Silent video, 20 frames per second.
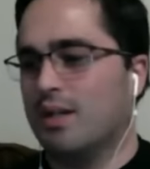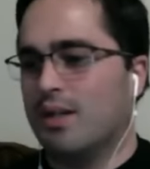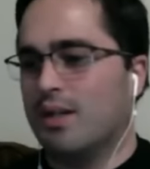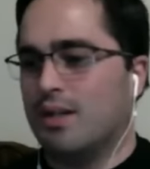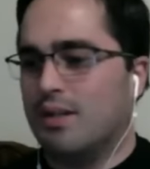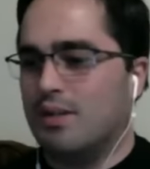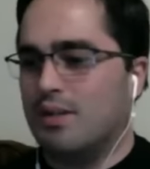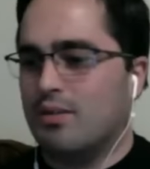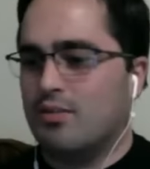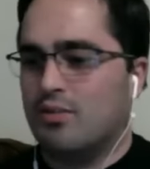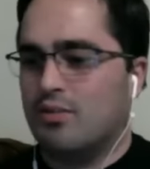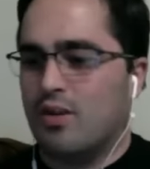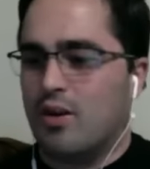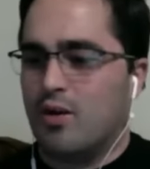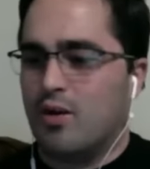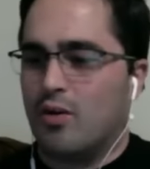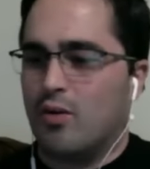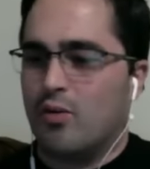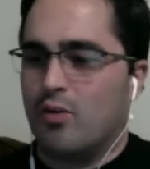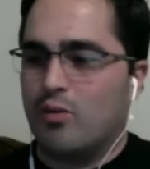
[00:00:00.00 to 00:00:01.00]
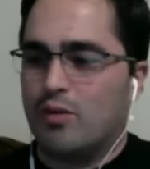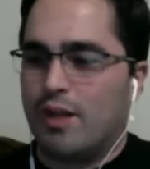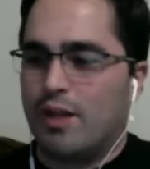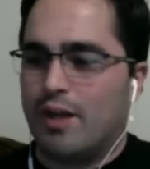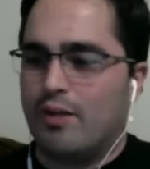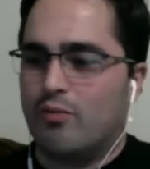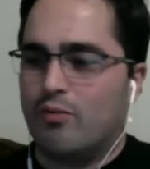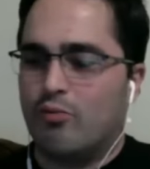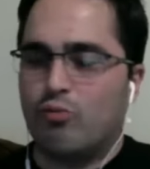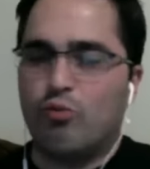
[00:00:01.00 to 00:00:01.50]
there's no
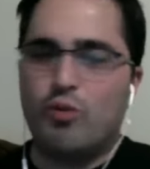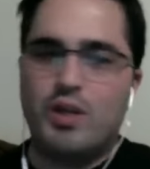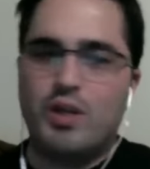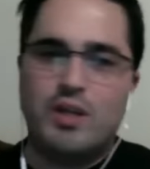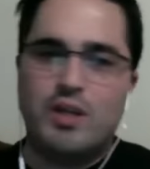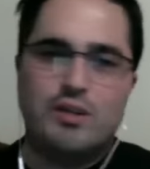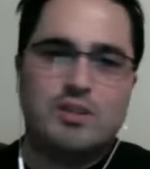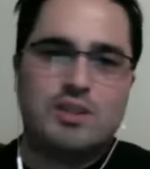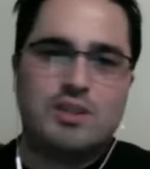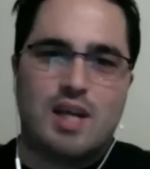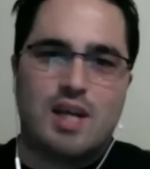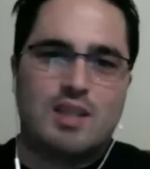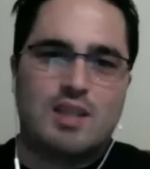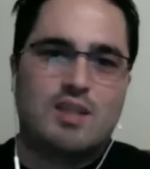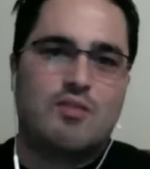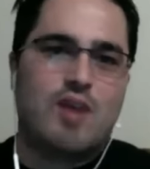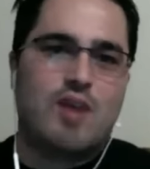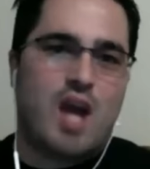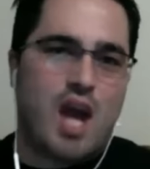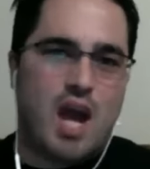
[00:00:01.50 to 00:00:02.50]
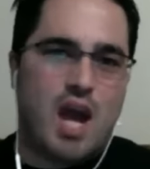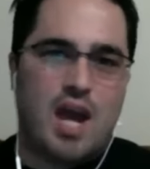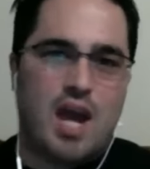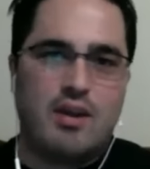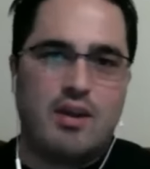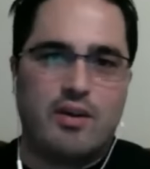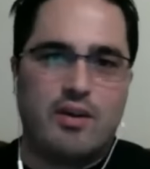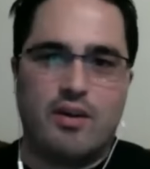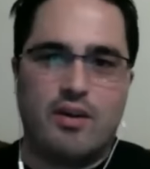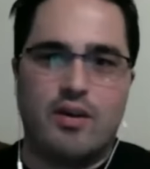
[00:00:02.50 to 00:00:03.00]
like real sense of a
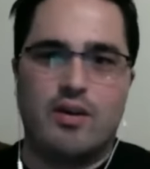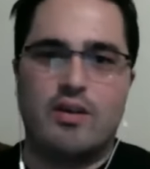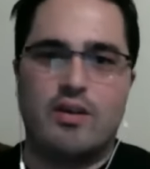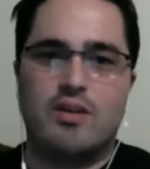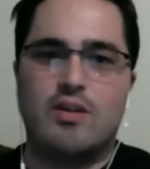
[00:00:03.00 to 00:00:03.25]
hanger.